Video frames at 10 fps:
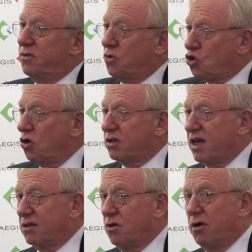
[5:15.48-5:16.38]
it's a
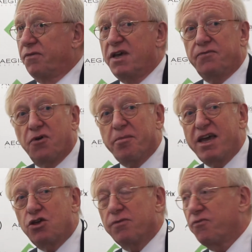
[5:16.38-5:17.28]
shortcut of
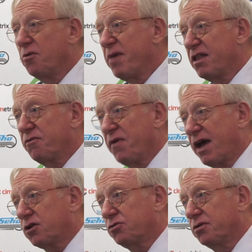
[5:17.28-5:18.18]
information for
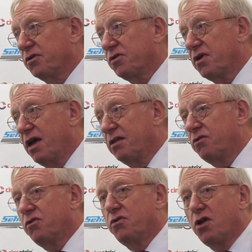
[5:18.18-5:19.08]
manufacturers
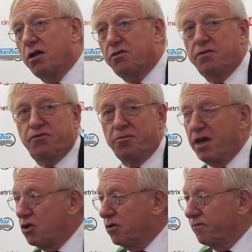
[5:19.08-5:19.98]
and not
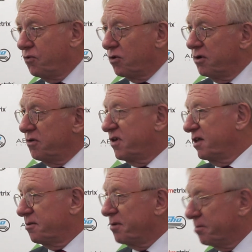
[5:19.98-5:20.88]
information for
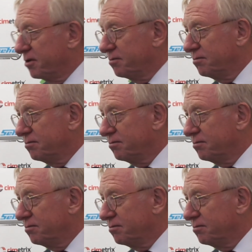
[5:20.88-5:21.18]
salespeople.